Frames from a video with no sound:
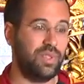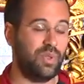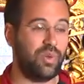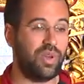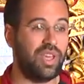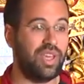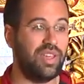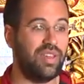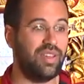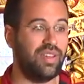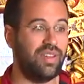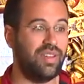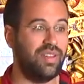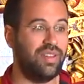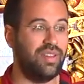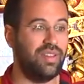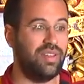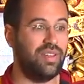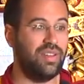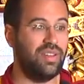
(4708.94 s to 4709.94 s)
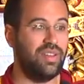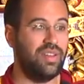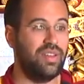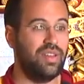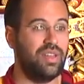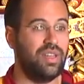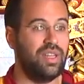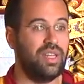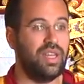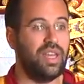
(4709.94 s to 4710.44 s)
Okay?
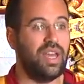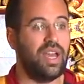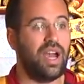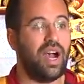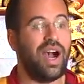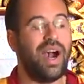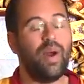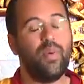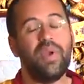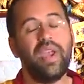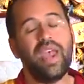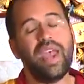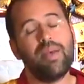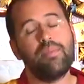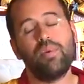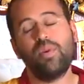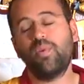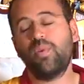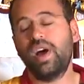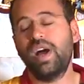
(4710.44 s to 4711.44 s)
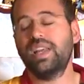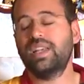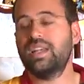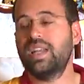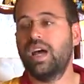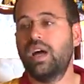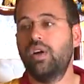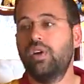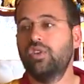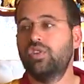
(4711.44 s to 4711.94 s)
Are we able right
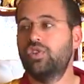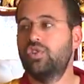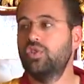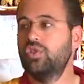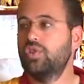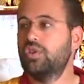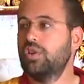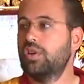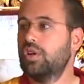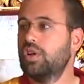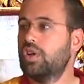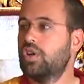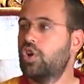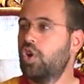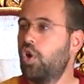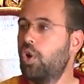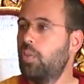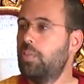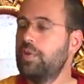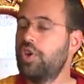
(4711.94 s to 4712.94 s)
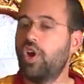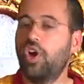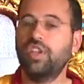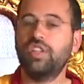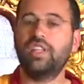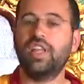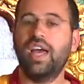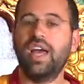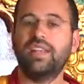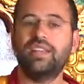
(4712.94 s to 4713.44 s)
now to go beyond
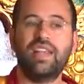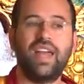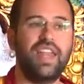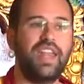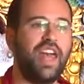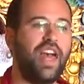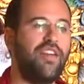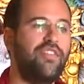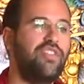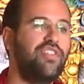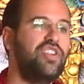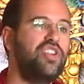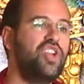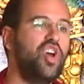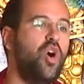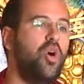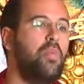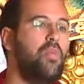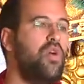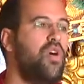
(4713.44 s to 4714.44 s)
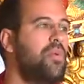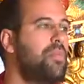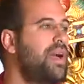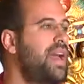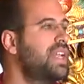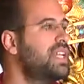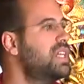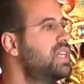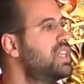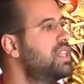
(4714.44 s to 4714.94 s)
that and have no more
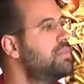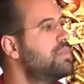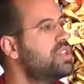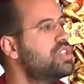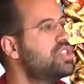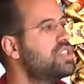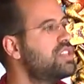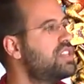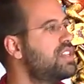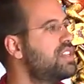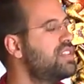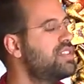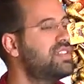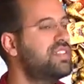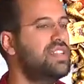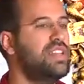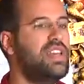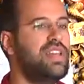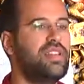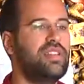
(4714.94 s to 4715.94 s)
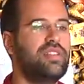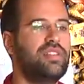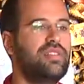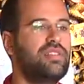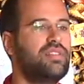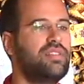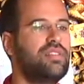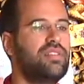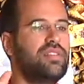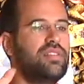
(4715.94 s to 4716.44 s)
mental images and see
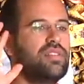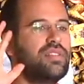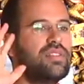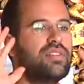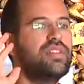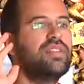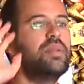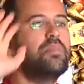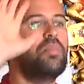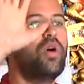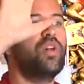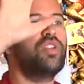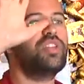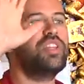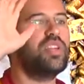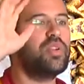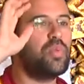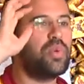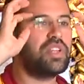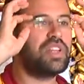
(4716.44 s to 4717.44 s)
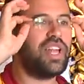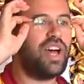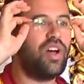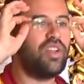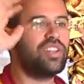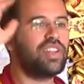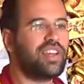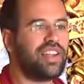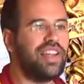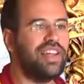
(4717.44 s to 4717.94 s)
the mountain
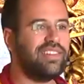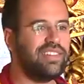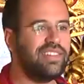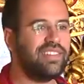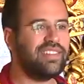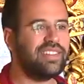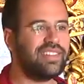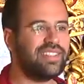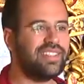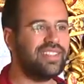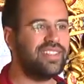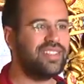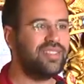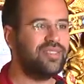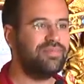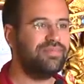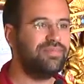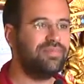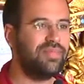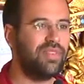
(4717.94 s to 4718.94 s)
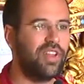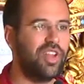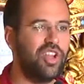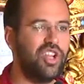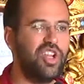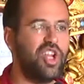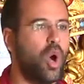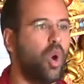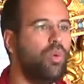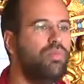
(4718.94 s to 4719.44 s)
without the glasses?
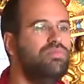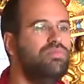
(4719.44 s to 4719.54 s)
No.